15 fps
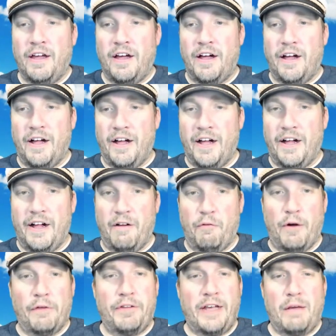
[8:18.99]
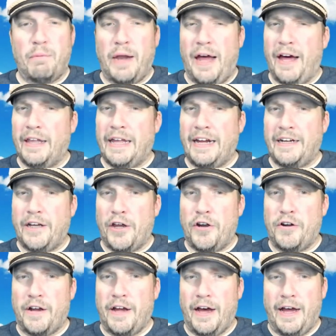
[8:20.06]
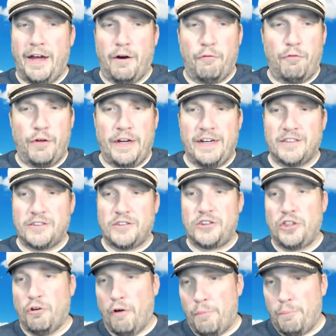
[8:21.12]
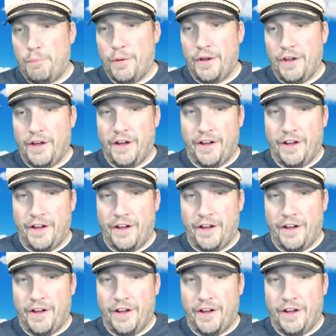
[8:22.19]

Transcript: We'll have to keep an eye on that Gunner guy. Hopefully he doesn't show up, but